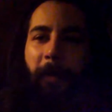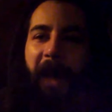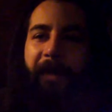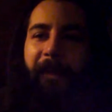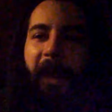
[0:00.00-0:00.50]

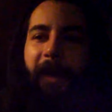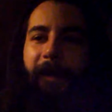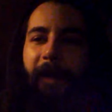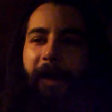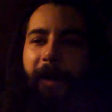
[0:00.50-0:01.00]
back
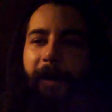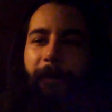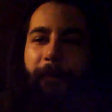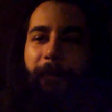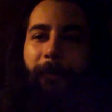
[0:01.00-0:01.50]
then,
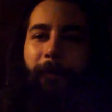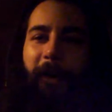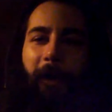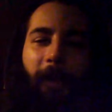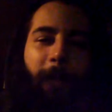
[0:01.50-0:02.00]

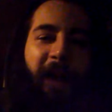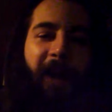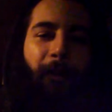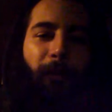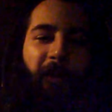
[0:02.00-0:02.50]
when all that
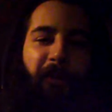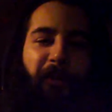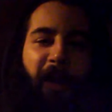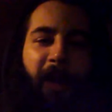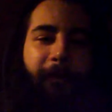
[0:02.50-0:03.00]
mattered
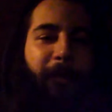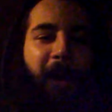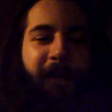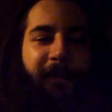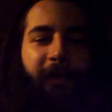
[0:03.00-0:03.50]
was
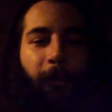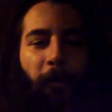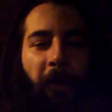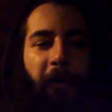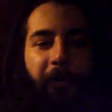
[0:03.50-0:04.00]
finding
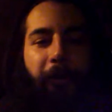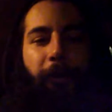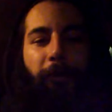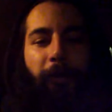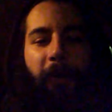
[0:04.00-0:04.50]
somewhere
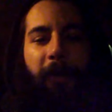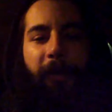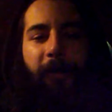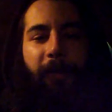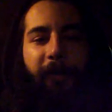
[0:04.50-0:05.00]
new
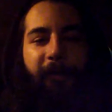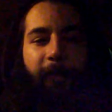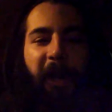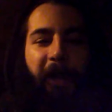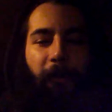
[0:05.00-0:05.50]

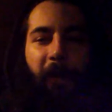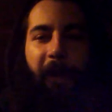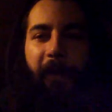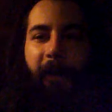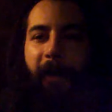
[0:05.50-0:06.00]
to
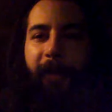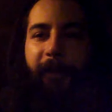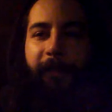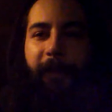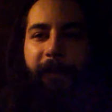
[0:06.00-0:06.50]
migrate,
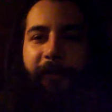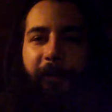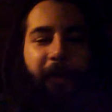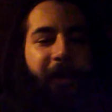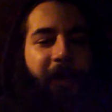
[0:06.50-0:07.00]
they
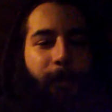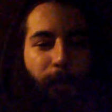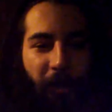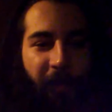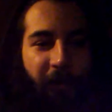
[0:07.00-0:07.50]
certainly did a
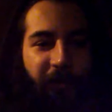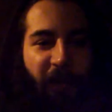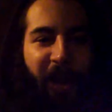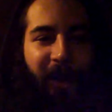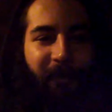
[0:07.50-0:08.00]
pretty good
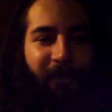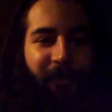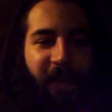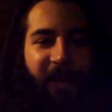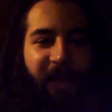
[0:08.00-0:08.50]
job,
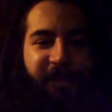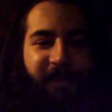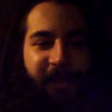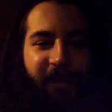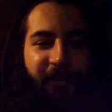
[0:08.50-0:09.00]
and
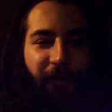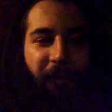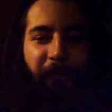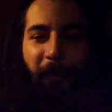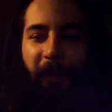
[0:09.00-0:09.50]
that's
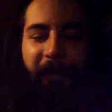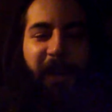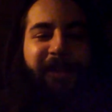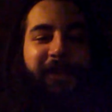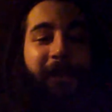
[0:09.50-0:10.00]
history for you.
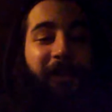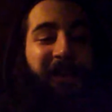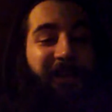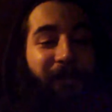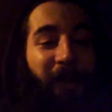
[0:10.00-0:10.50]

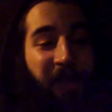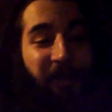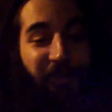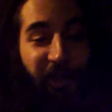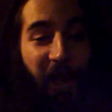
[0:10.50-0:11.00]
Thanksgiving is a
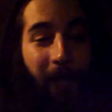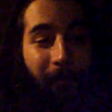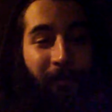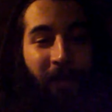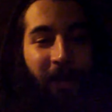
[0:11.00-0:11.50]
fucking
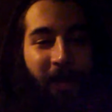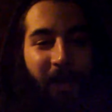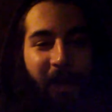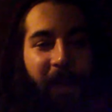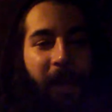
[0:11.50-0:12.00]
sham.
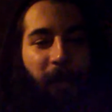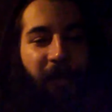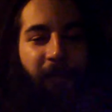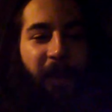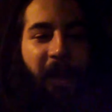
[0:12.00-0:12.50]
I can't
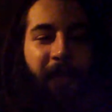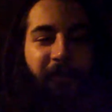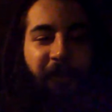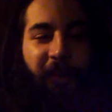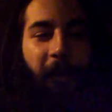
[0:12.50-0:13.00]
believe I'm gonna
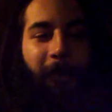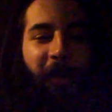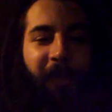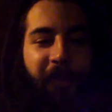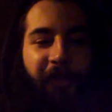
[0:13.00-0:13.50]
have to
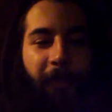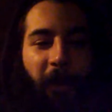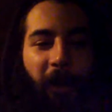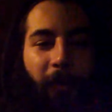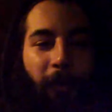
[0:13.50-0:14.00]
celebrate this
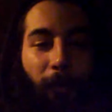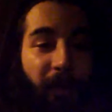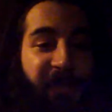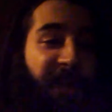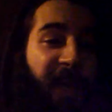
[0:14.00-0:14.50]
tomorrow,
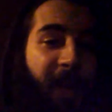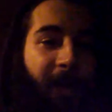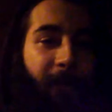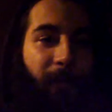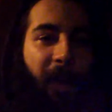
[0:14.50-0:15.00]
or
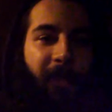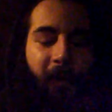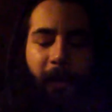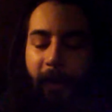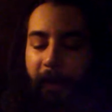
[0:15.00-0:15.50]
today,
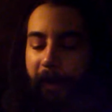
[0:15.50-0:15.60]
rather.